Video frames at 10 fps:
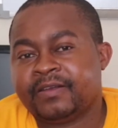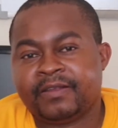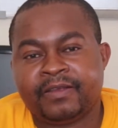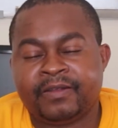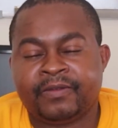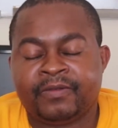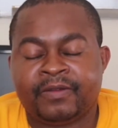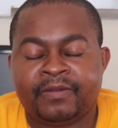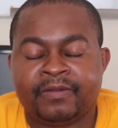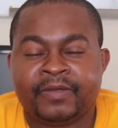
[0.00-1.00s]

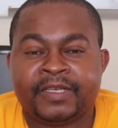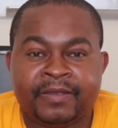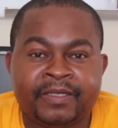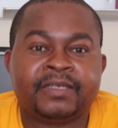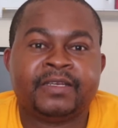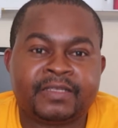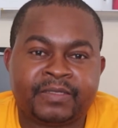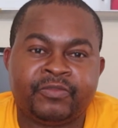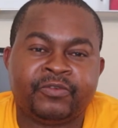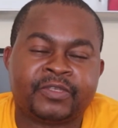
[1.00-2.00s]
at
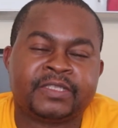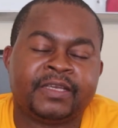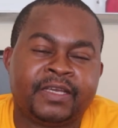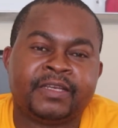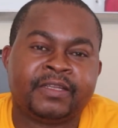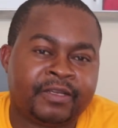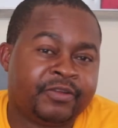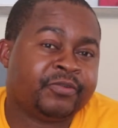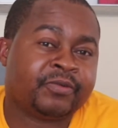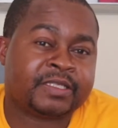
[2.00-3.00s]
least because they can
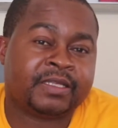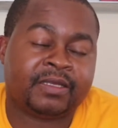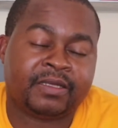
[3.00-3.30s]
reuse